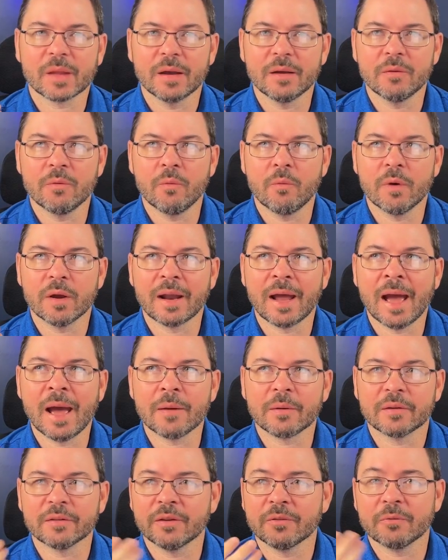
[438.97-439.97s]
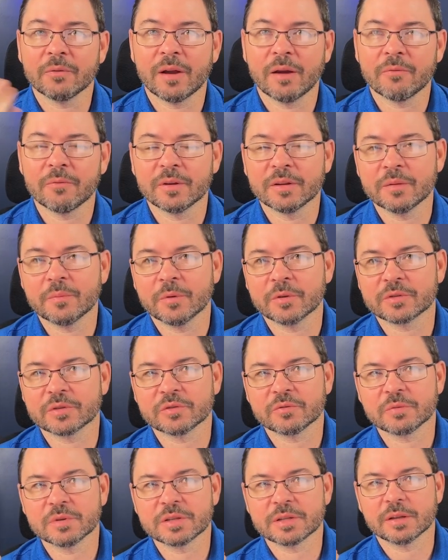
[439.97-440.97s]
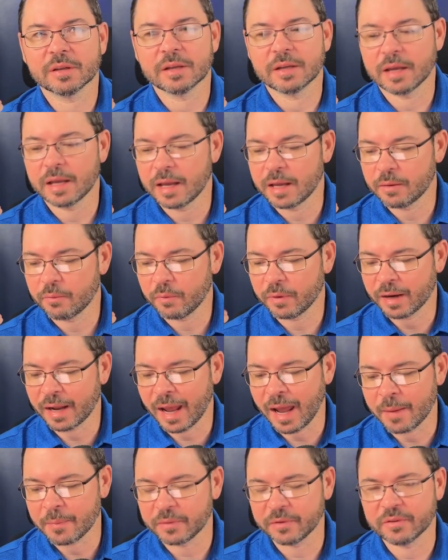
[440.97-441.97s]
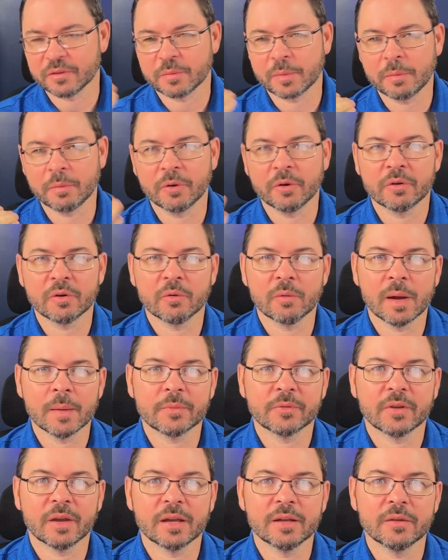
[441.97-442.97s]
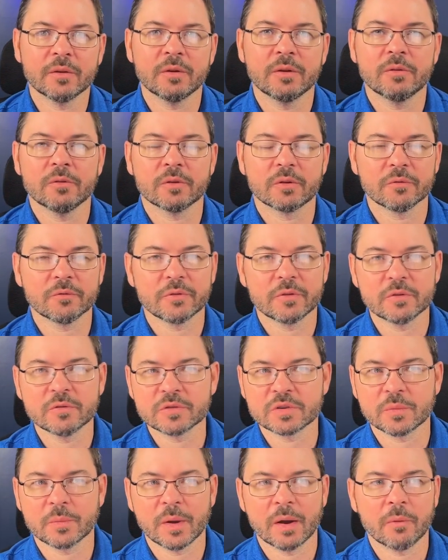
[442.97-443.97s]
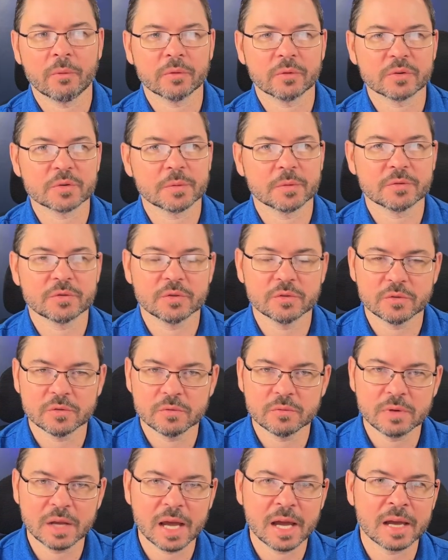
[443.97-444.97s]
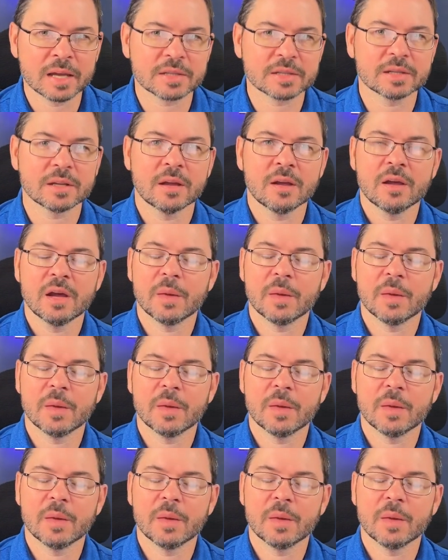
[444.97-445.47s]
what happens, because I've read the book just recently, and what happens is people go to your website and they're either confused about what they're supposed to do next,